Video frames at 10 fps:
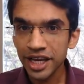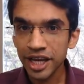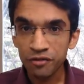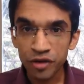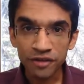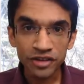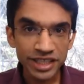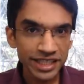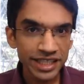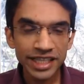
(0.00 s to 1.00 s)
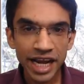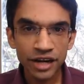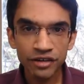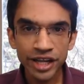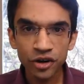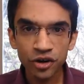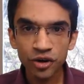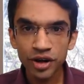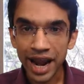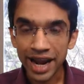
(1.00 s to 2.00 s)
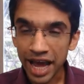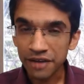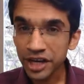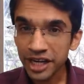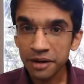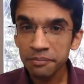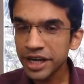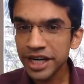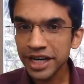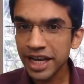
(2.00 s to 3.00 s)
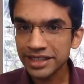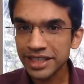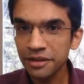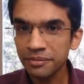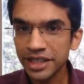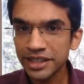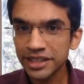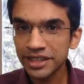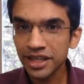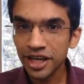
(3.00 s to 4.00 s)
If you haven't seen that video and haven't completed the assignments,